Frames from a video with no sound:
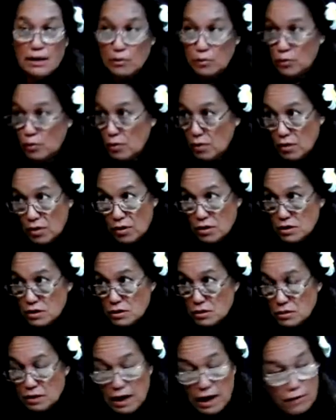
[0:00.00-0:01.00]
And
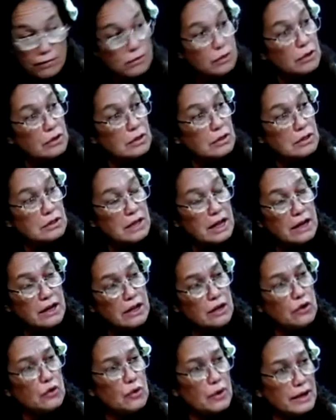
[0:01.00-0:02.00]
soon after
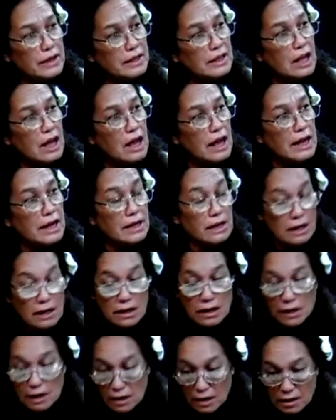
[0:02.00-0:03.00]
Dan Inouye died,
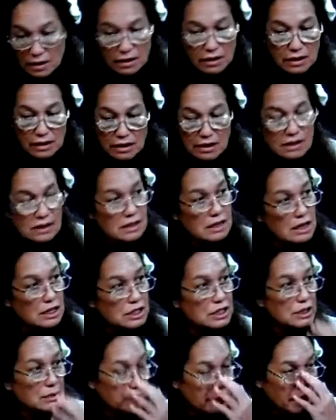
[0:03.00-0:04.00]
the
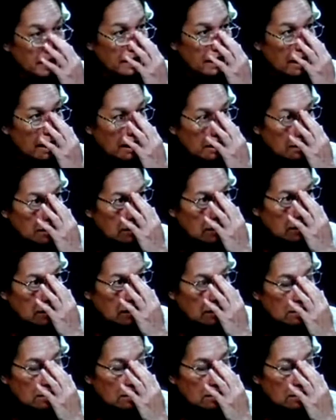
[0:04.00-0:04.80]
discussion began